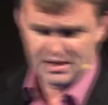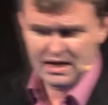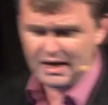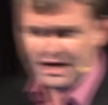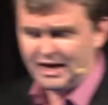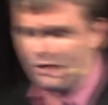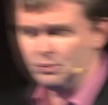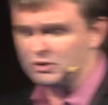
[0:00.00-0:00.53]

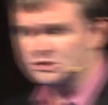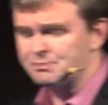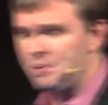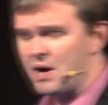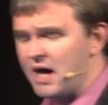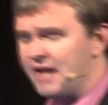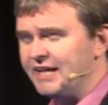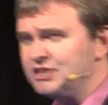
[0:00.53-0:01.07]
He was
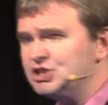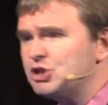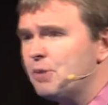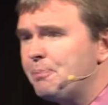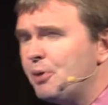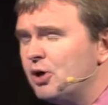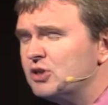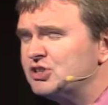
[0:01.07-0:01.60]
punished to
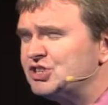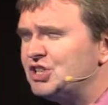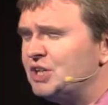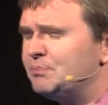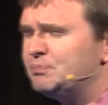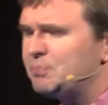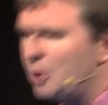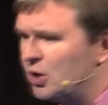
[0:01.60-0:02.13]

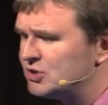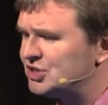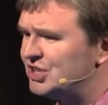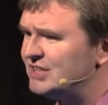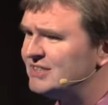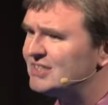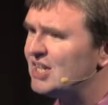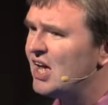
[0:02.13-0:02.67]

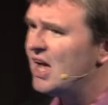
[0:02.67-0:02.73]
purchase